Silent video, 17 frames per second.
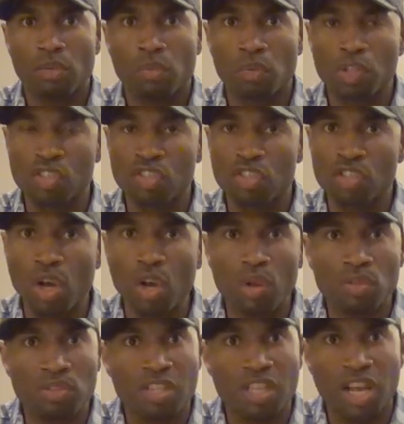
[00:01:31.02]

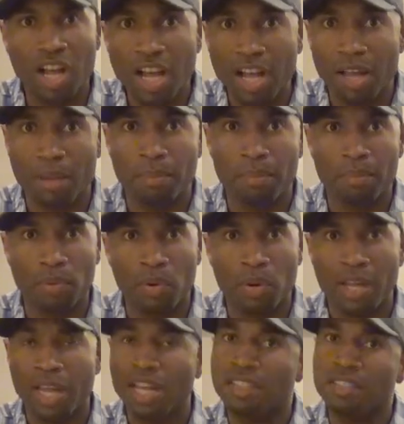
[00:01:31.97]
results come,
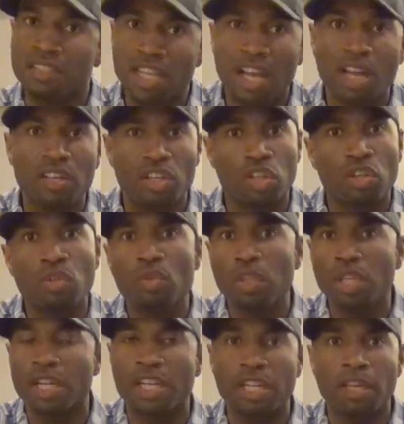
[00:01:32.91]
boy. I tell you,
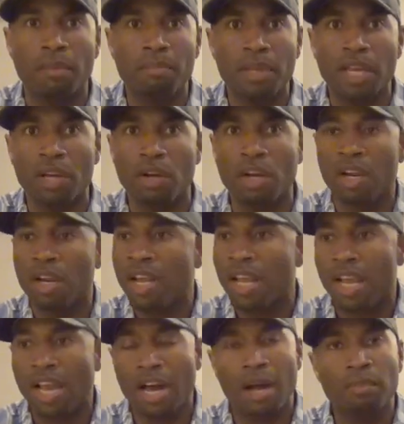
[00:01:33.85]
you look in the mirror,
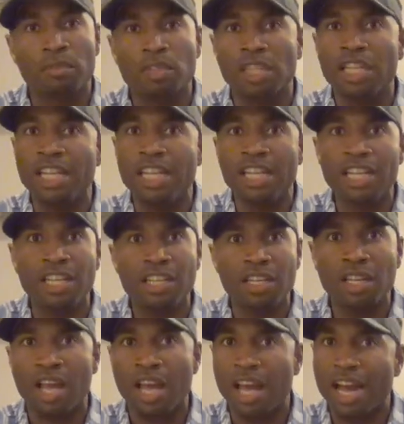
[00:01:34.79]
I'm
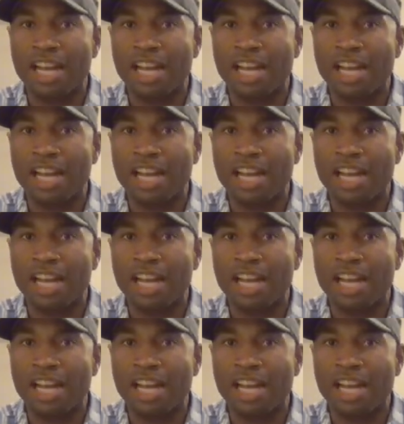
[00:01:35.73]
lean.